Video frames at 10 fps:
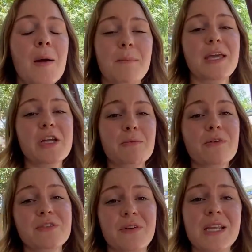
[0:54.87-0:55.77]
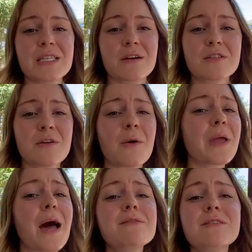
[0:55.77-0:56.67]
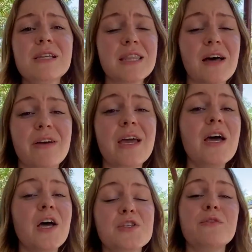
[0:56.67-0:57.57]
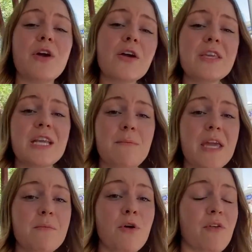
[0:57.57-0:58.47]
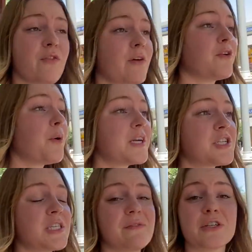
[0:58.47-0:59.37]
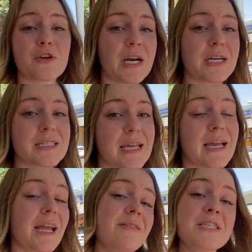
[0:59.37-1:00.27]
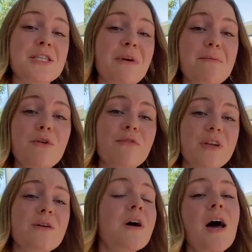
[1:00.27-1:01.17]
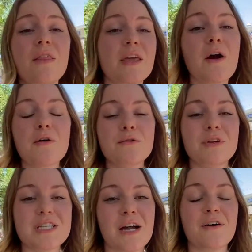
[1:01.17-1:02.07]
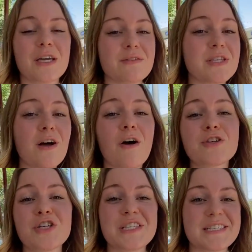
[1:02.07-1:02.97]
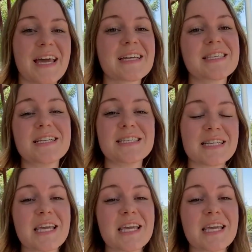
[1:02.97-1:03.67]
make their move to Phoenix, Arizona, and we absolutely love it. So if you are thinking of making a move, if you have questions, if you're trying to decide if this is the right move for you, then go ahead and reach out. Give us a call, shoot us a text, send us an